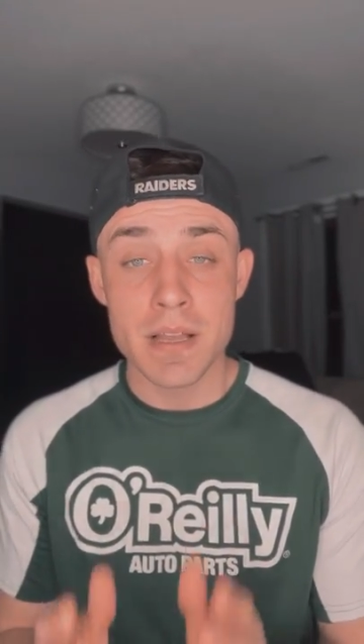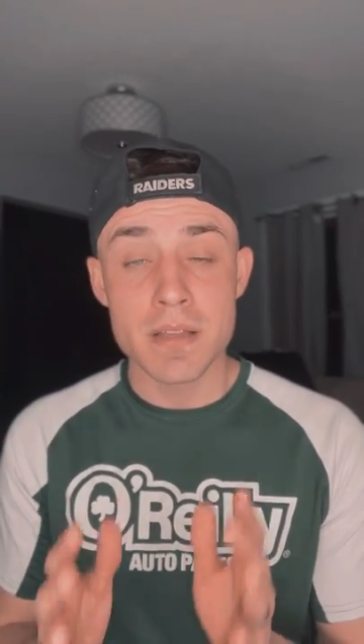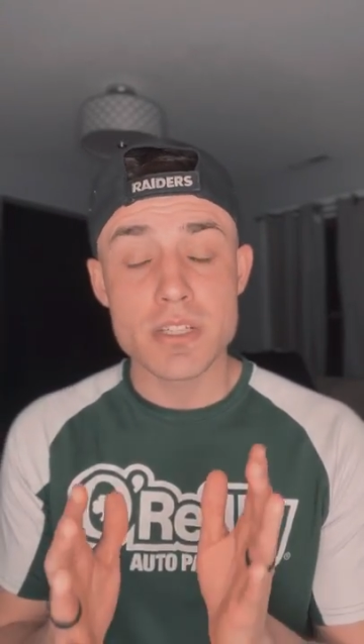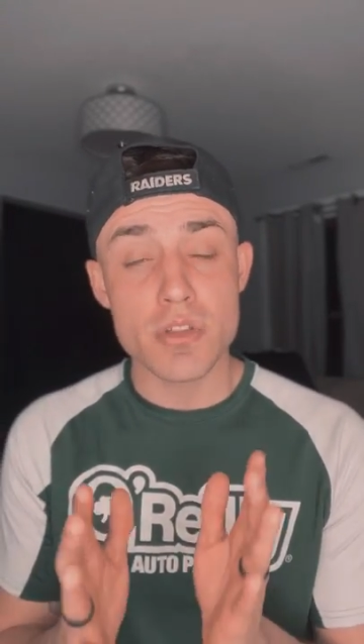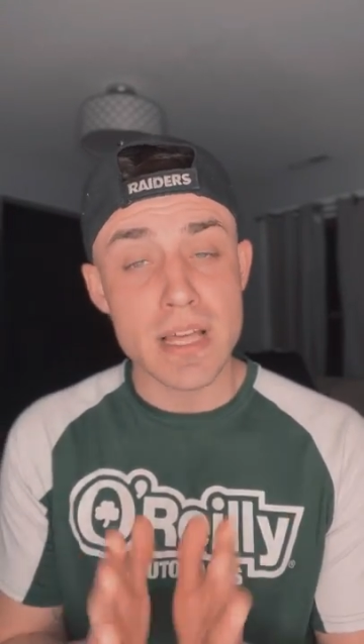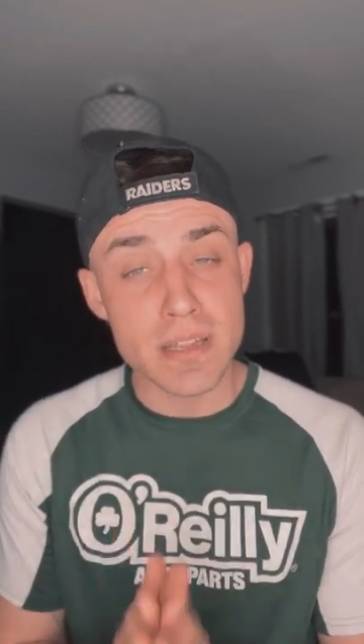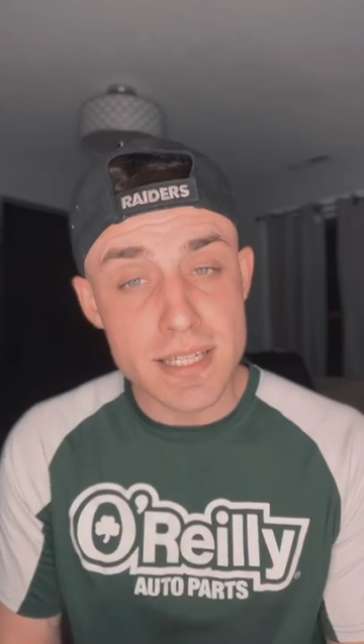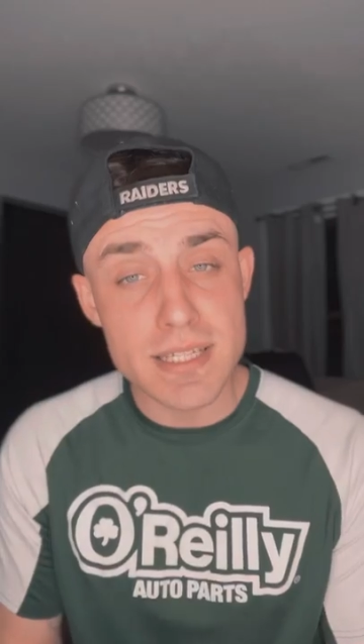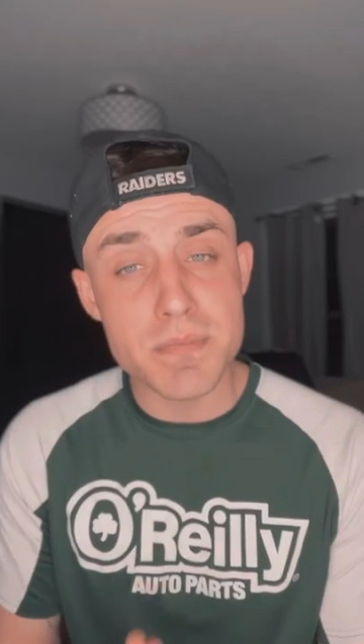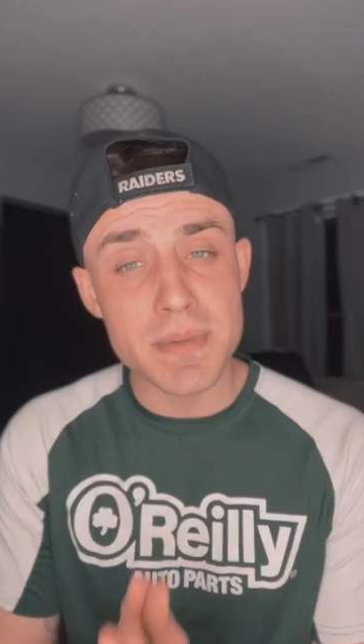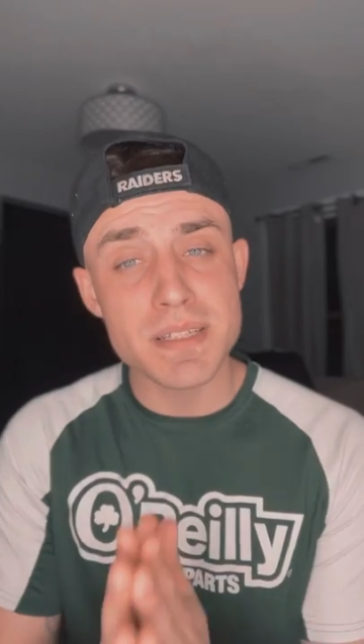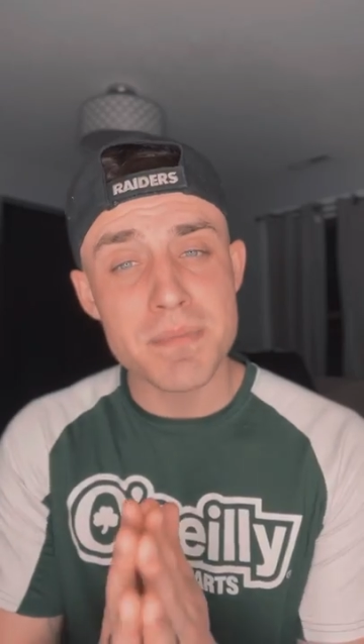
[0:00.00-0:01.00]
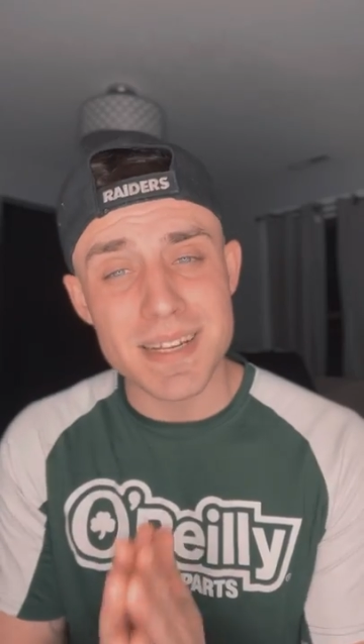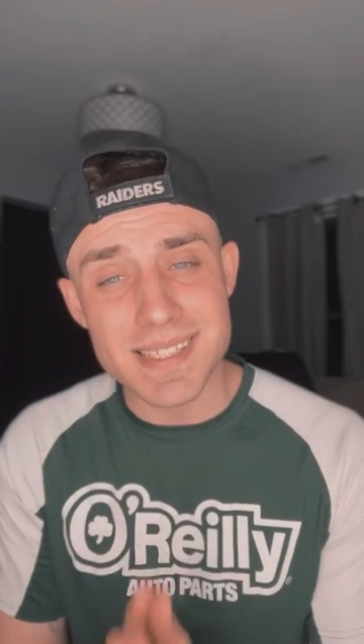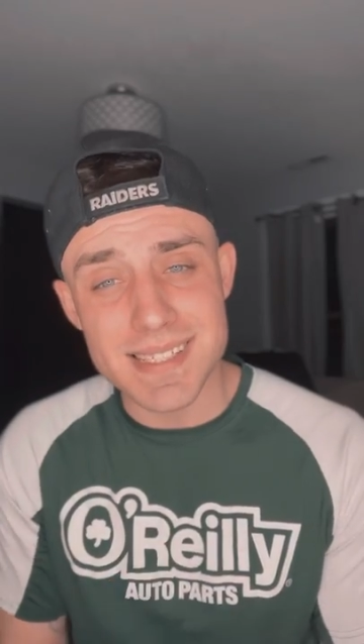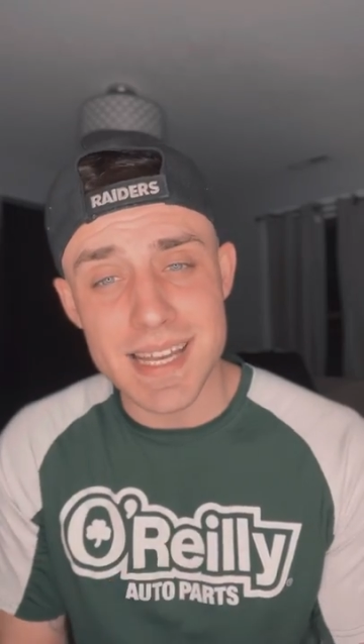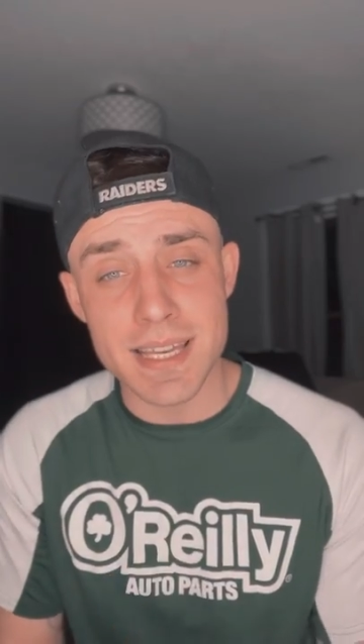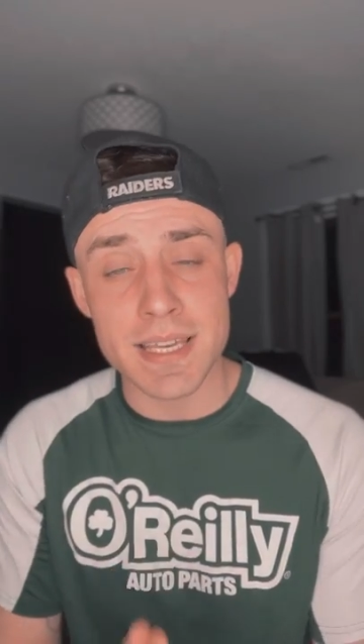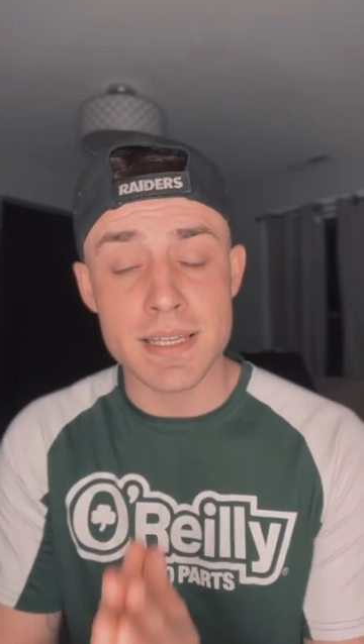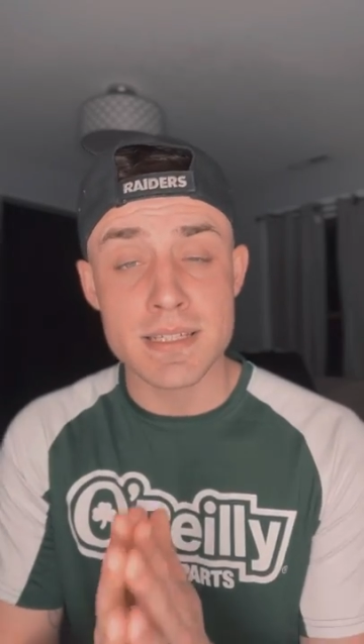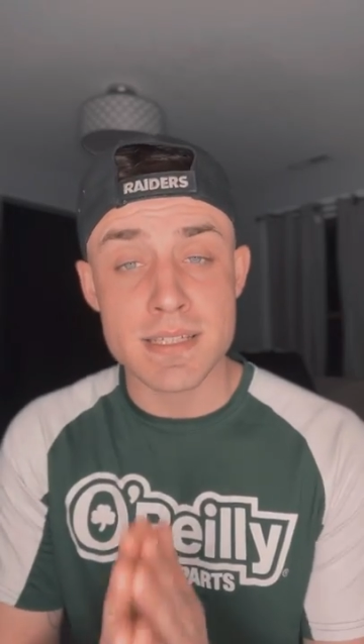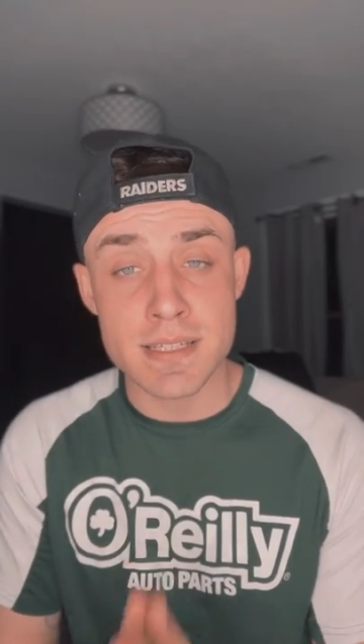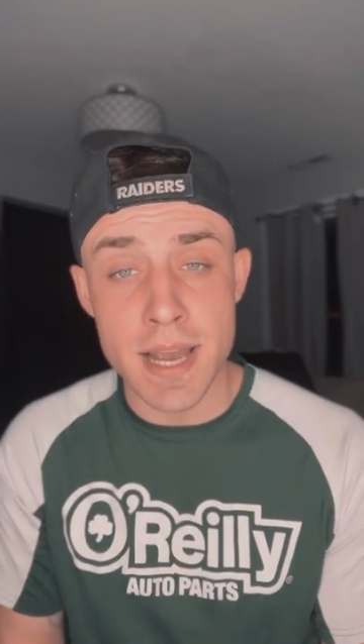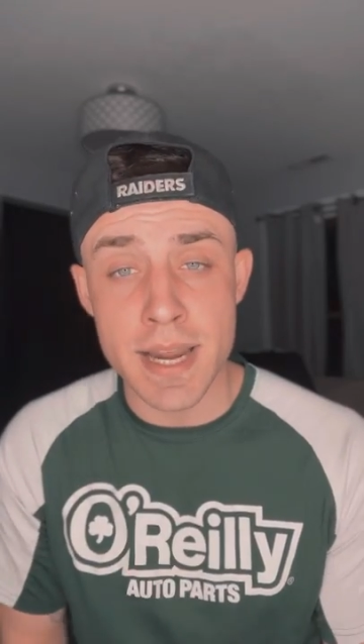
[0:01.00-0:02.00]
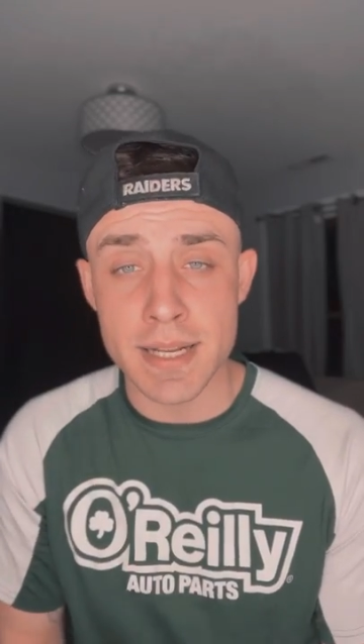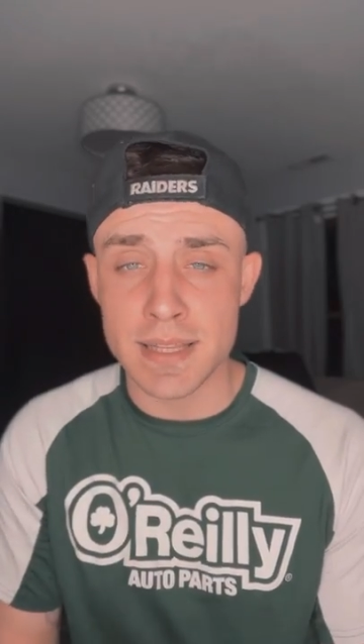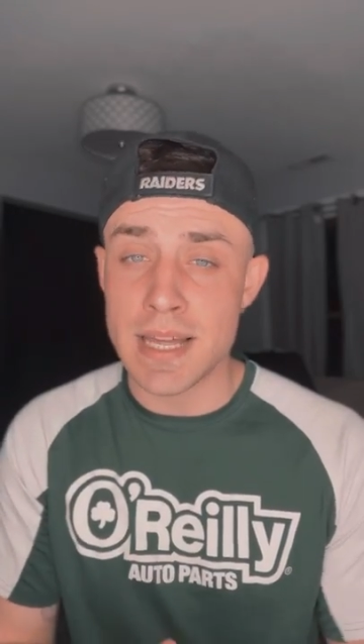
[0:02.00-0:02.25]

So that leads me to my second signing